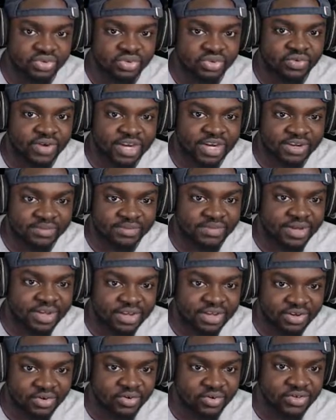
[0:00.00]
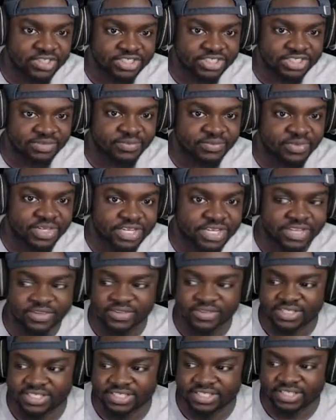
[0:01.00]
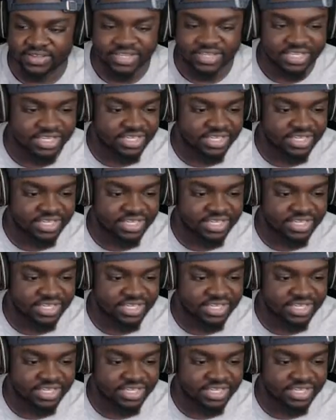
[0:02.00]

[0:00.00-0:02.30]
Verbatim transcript: Grandma or someone else. Okay.